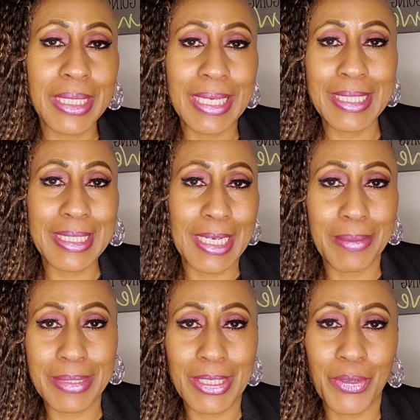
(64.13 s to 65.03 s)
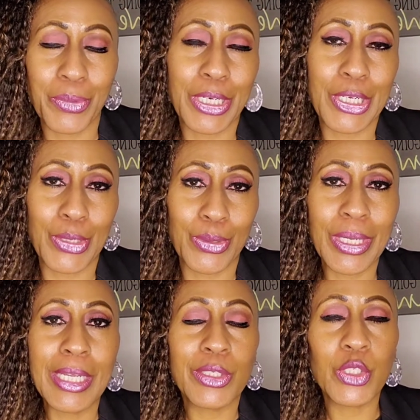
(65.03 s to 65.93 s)
at the time because I don't want to go
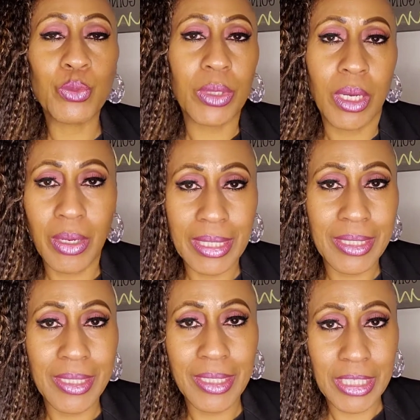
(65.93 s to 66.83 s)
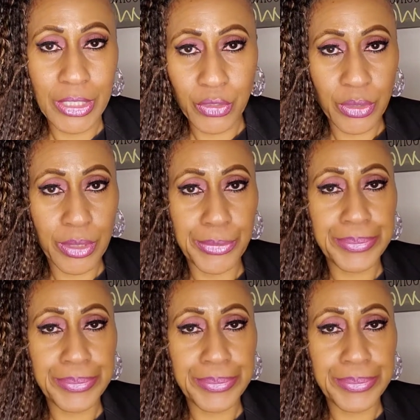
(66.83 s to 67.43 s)
too long into this intro.